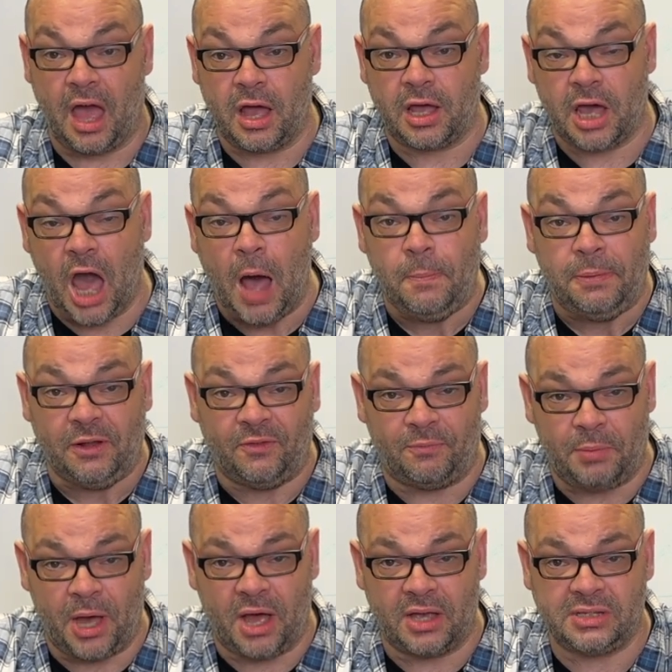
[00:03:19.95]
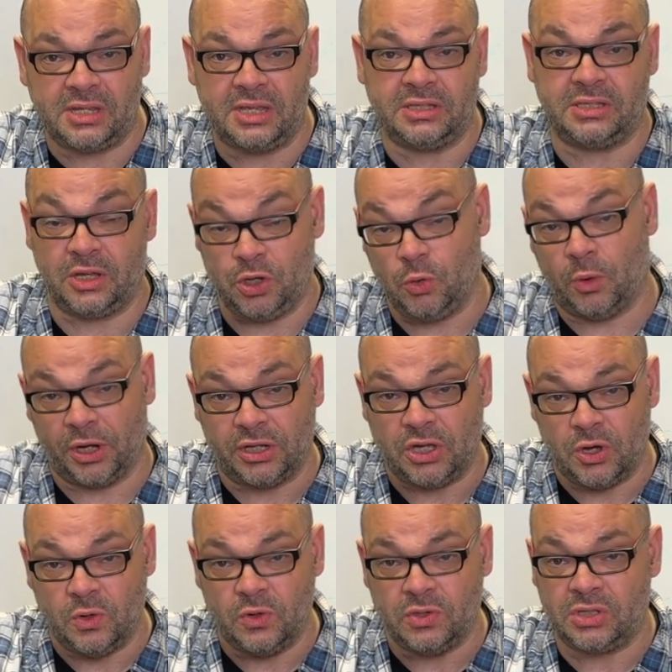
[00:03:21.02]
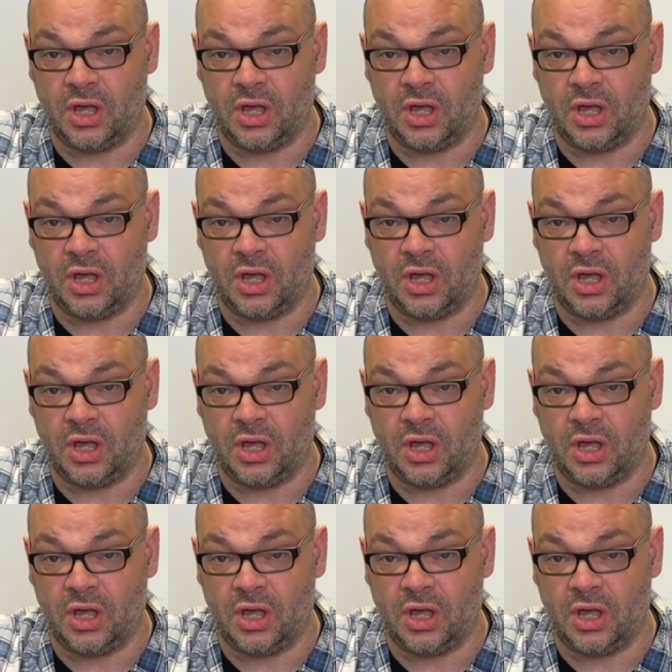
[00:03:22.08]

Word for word: a couple of purses that you want to use